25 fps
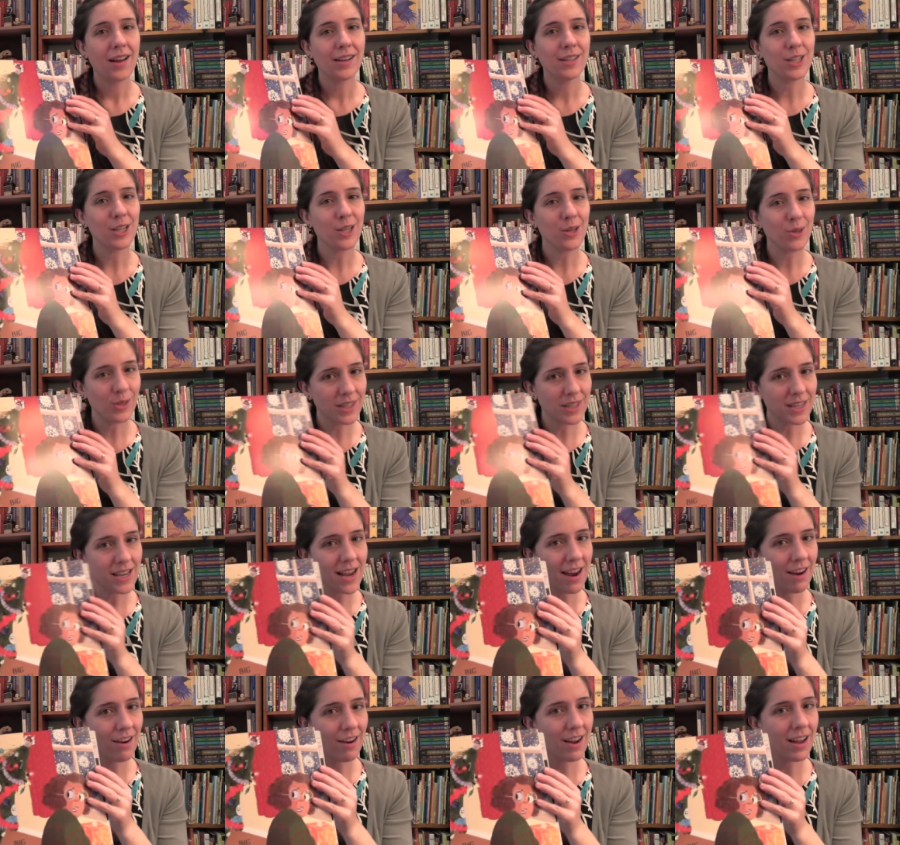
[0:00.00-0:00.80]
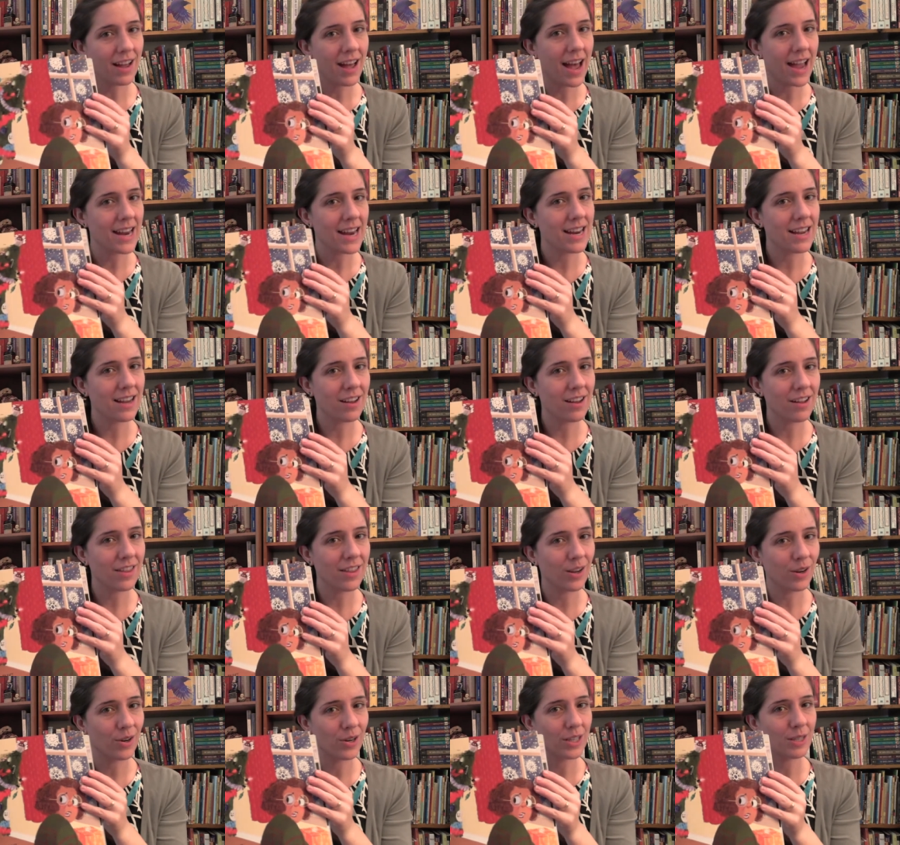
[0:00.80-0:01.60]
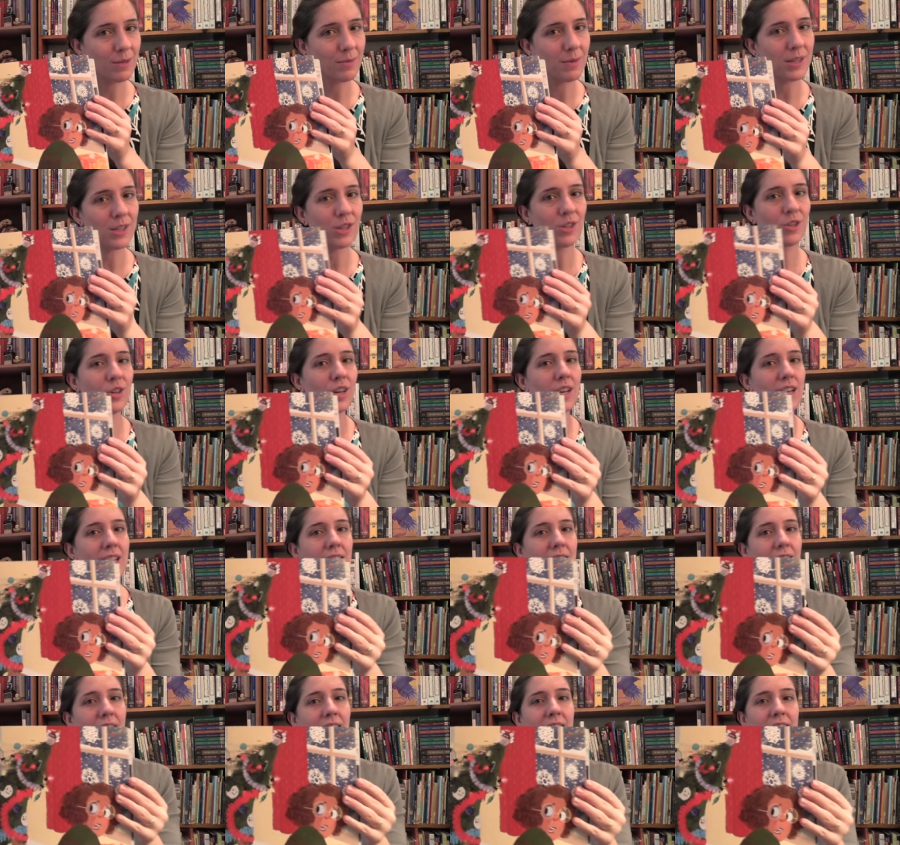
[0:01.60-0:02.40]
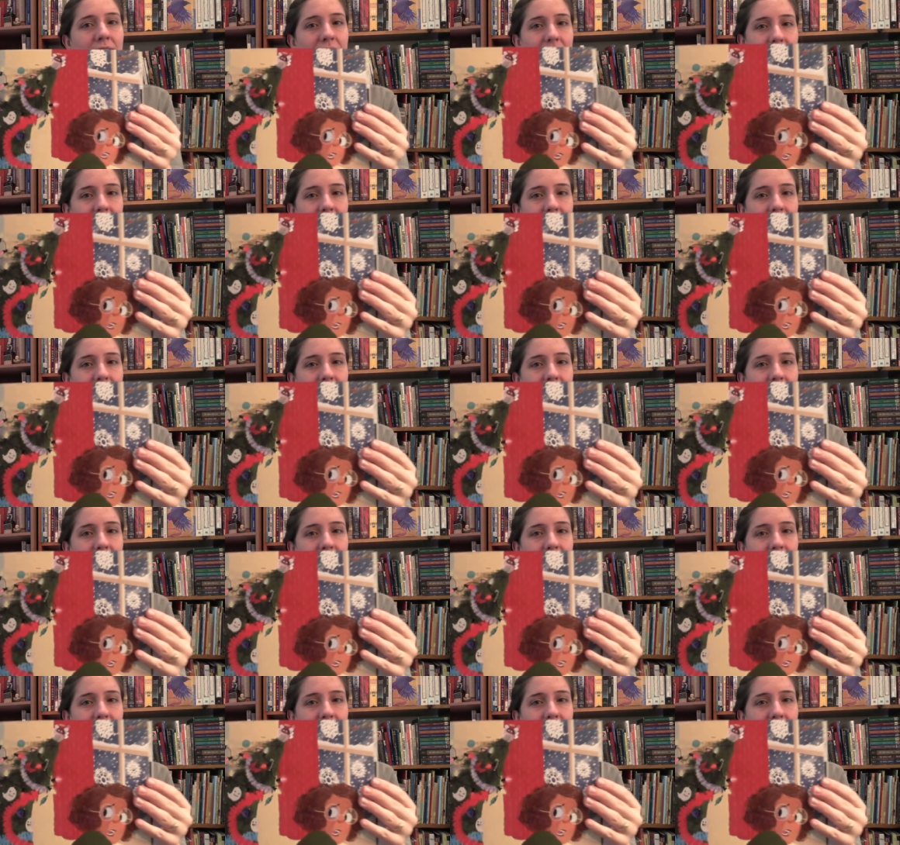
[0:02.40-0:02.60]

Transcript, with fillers: Do you see Eric hiding on the Christmas tree?